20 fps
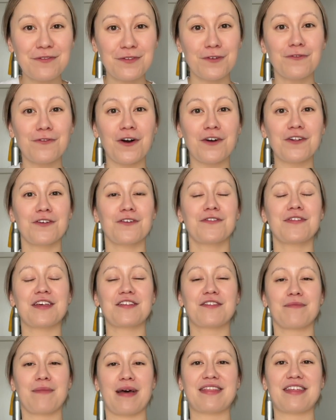if you follow
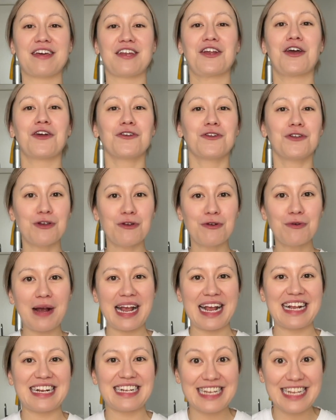this method to
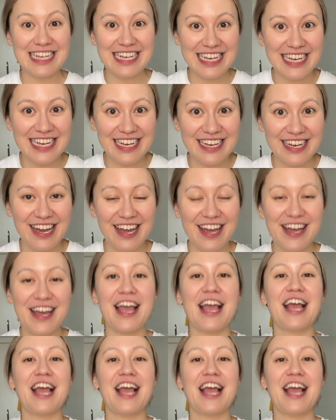a T